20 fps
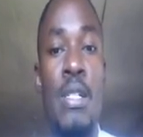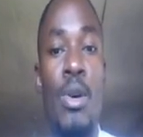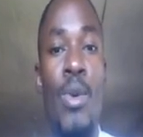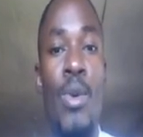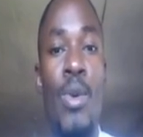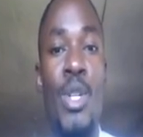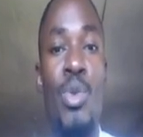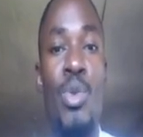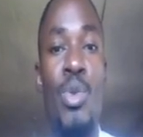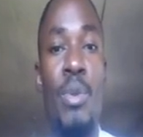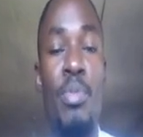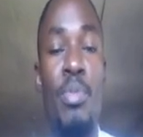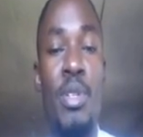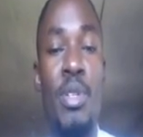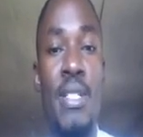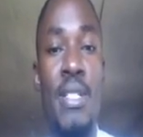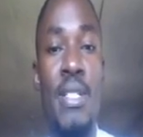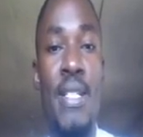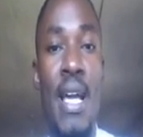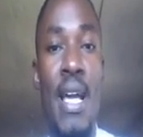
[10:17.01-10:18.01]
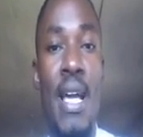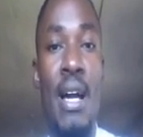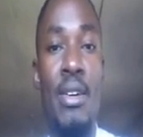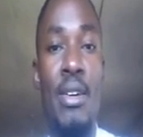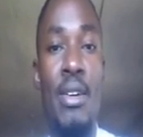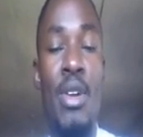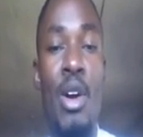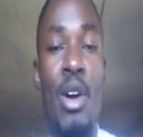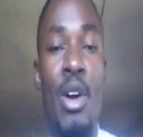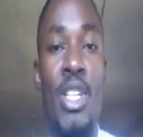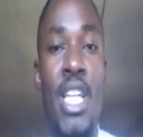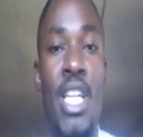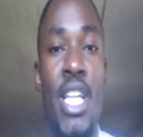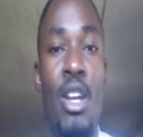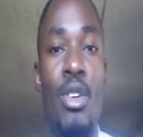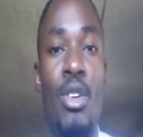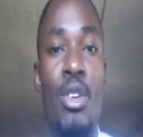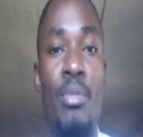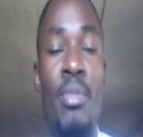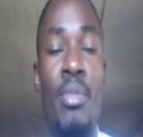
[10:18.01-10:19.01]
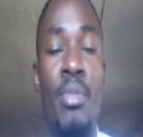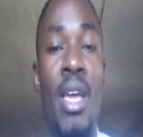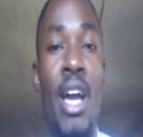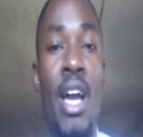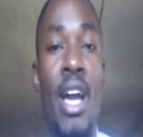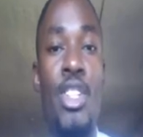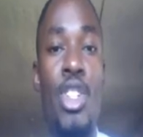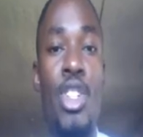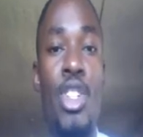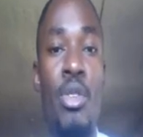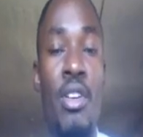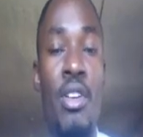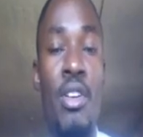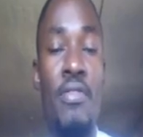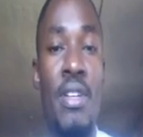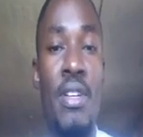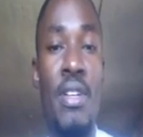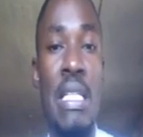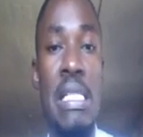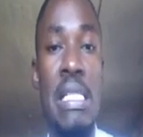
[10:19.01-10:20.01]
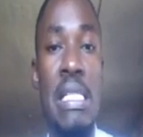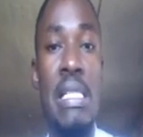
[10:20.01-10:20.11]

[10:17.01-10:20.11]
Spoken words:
what we put there on our channel, Me and Geography.